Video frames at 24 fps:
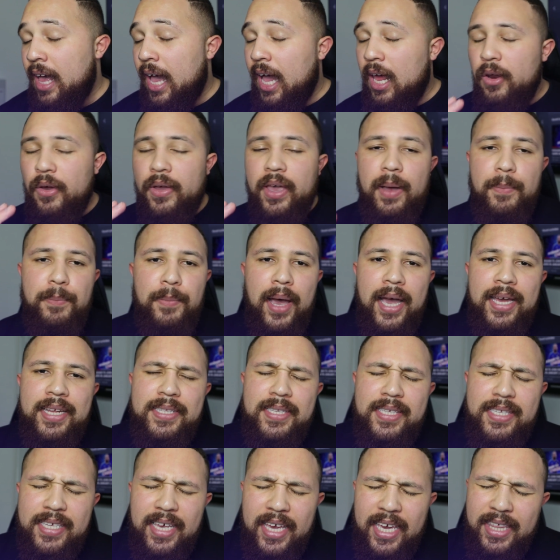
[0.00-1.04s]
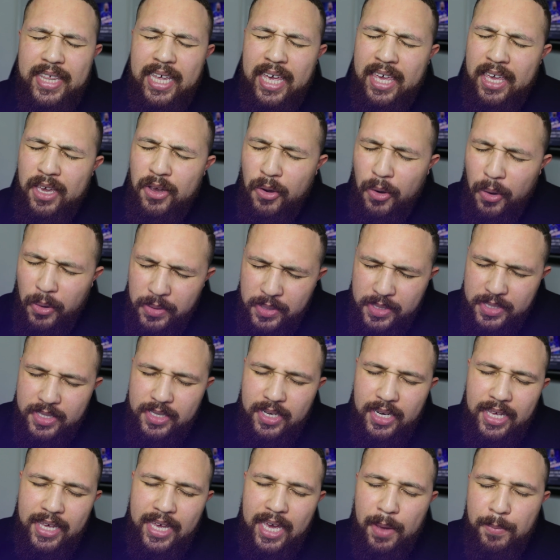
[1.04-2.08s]
I look at Man City, they
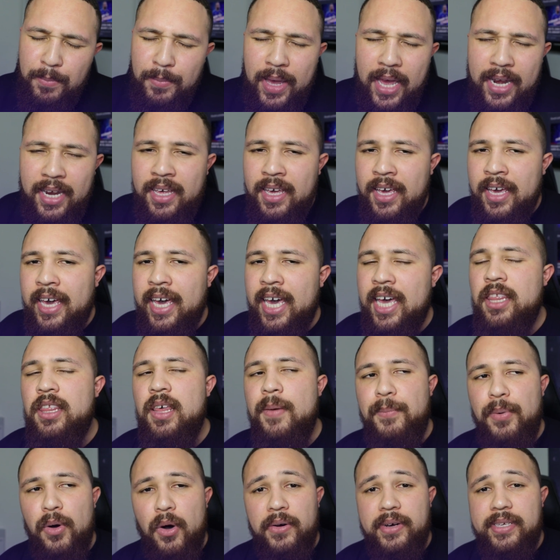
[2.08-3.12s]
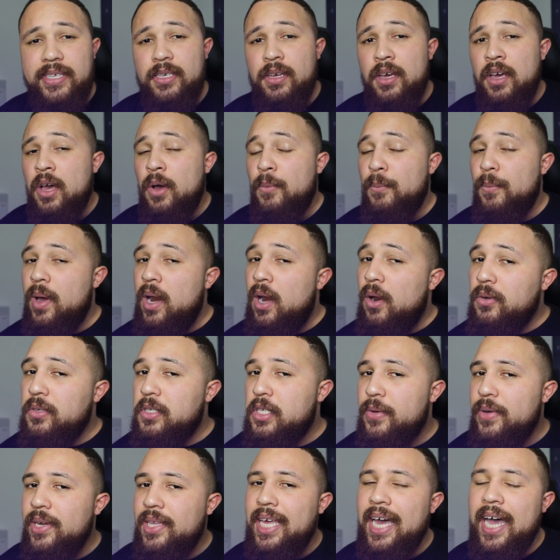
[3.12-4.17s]
constantly get men in the box. We're not
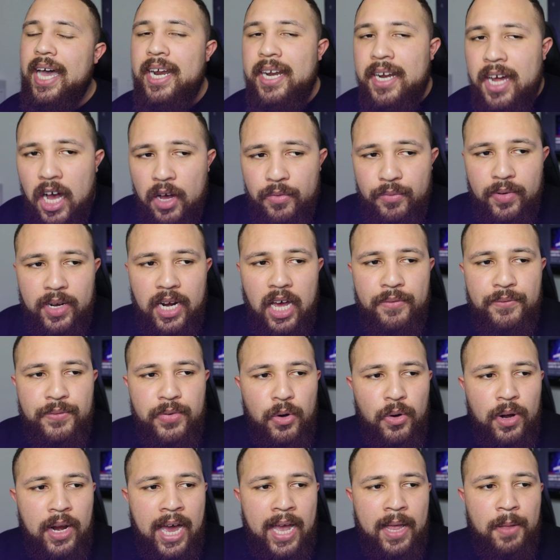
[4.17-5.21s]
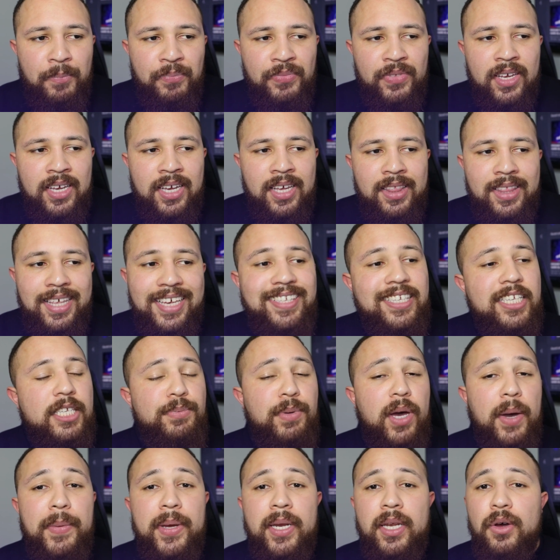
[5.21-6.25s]
doing that enough. And I feel like this is
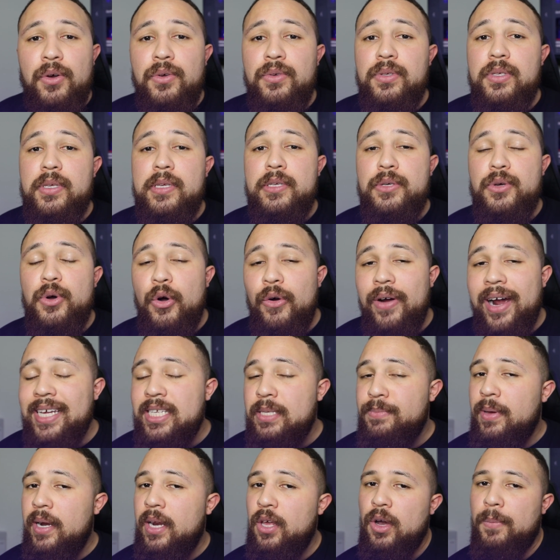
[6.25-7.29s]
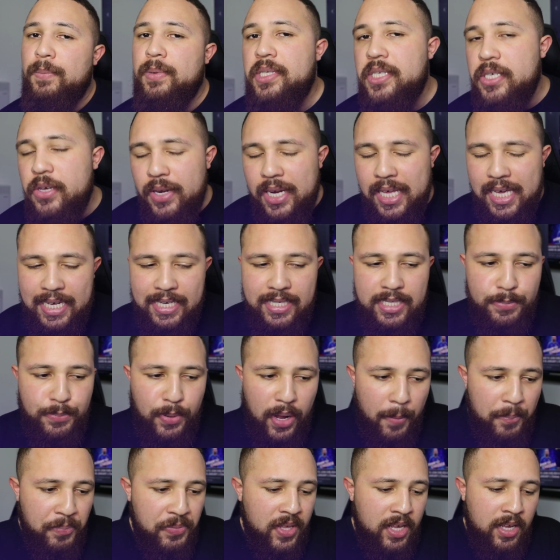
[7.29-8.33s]
why we don't score as many opportunities.
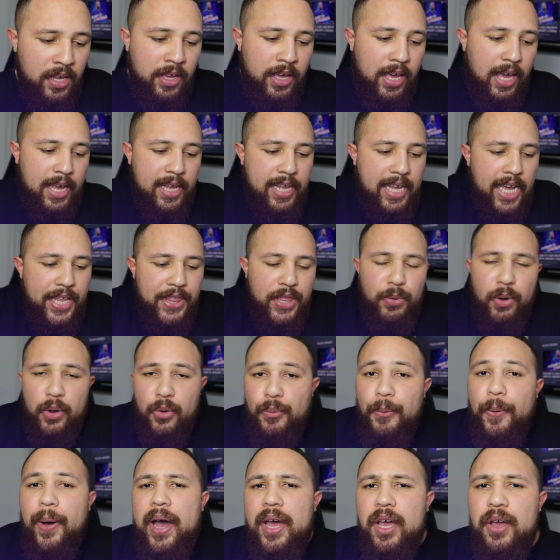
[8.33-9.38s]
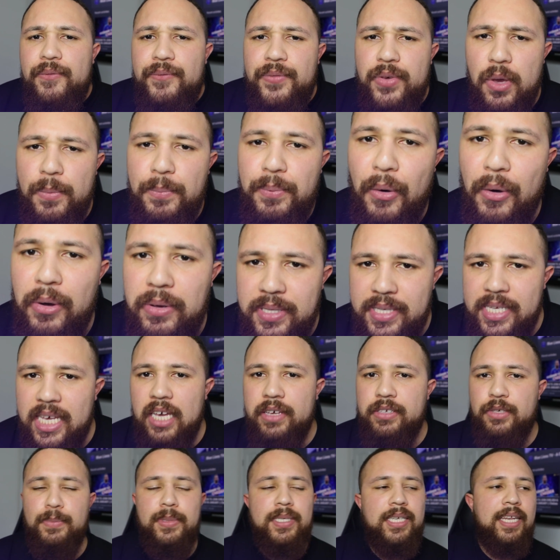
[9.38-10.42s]
But again, there were quite a few
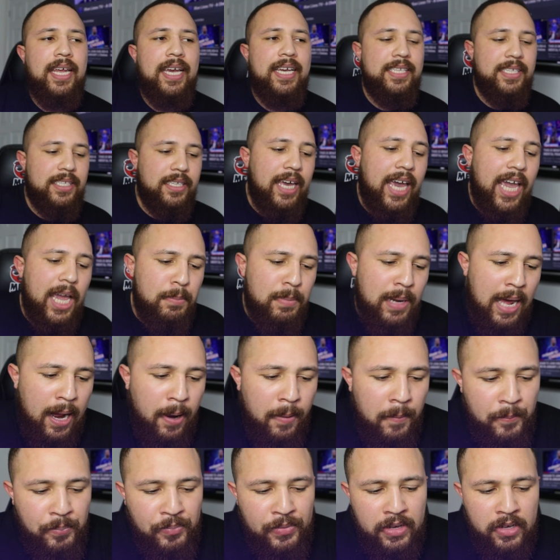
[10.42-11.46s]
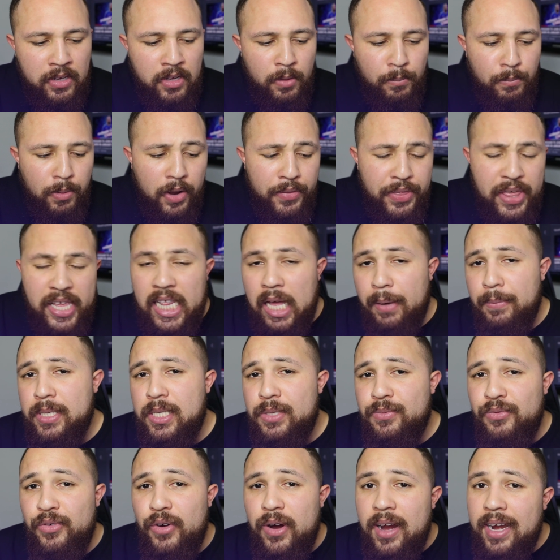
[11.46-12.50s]
positives from today's game. Now, one thing that
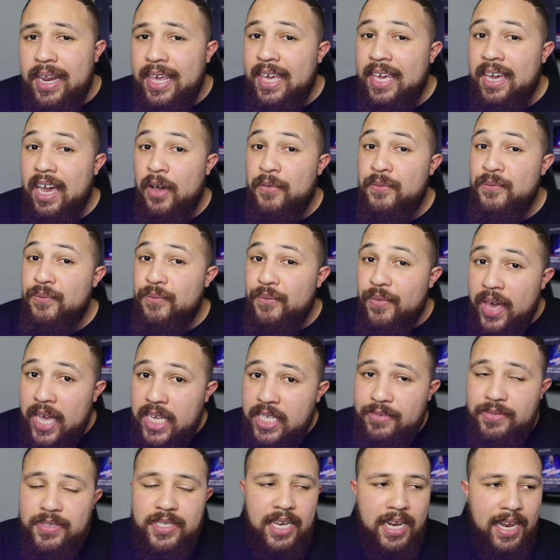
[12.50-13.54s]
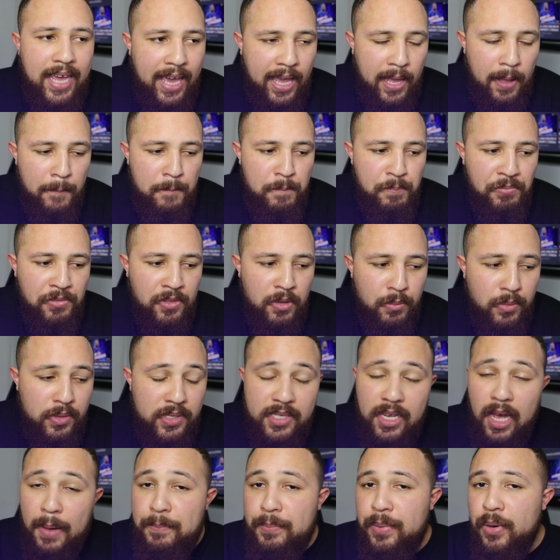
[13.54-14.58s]
was really effective today
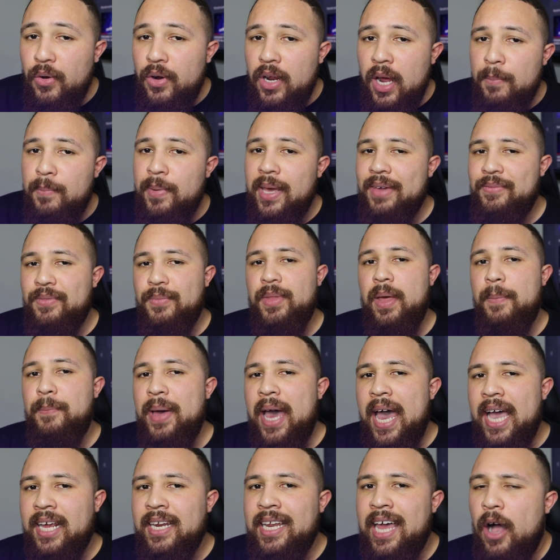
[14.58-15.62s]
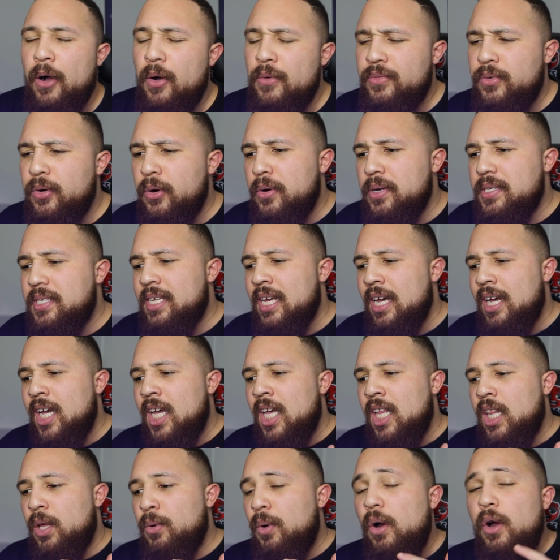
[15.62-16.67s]
was our build-up play from the back. Now, of course,
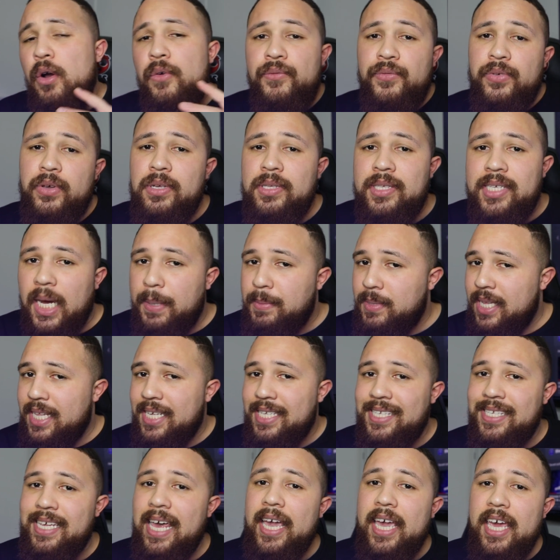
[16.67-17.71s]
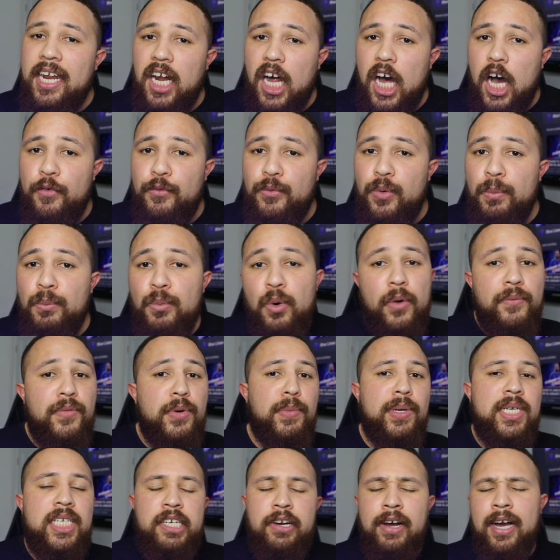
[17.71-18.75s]
there were a few times in the second half when
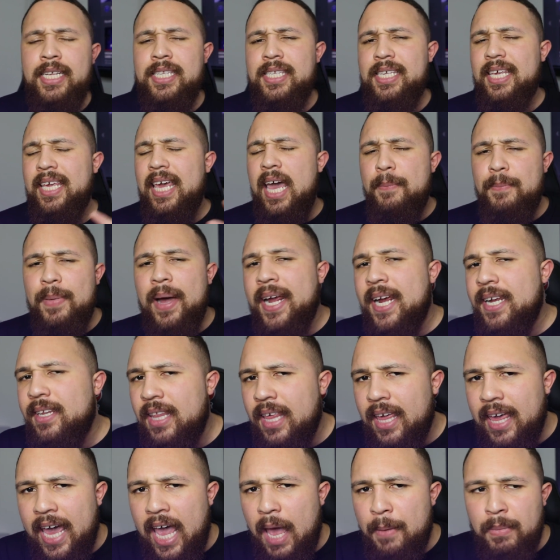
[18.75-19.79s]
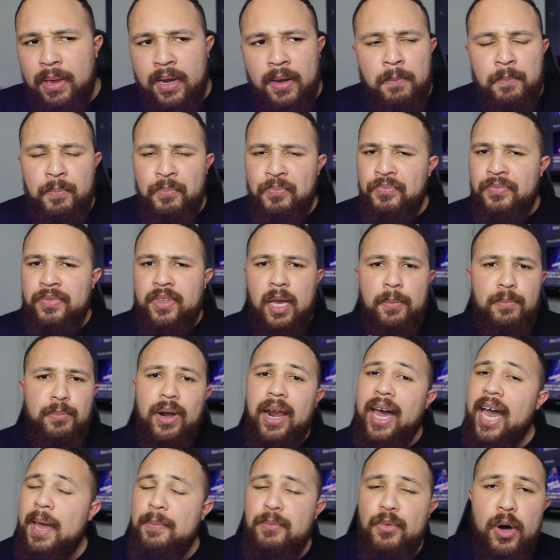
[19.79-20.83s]
Watford were trying to get back in the game and
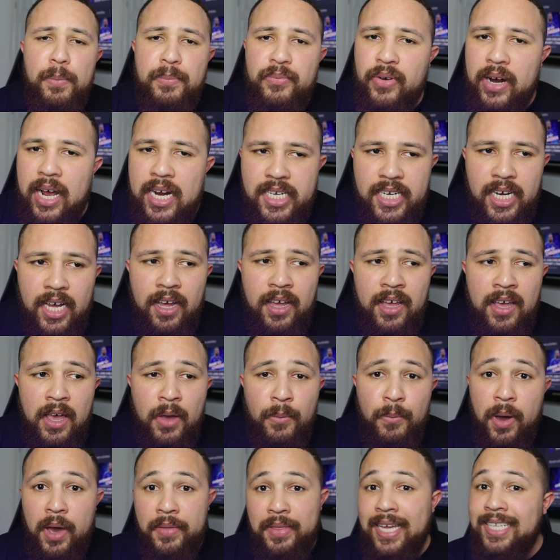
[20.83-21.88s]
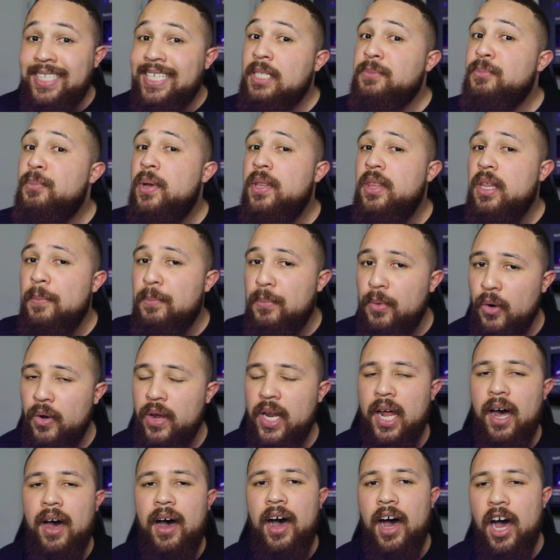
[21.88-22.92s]
apply more pressure, where they did win the ball
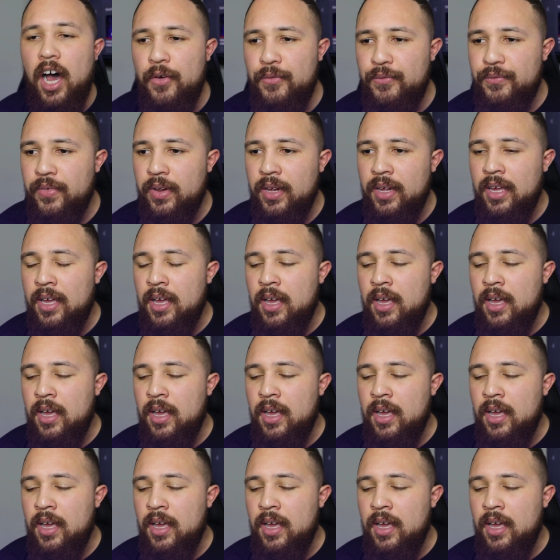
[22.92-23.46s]
in a half,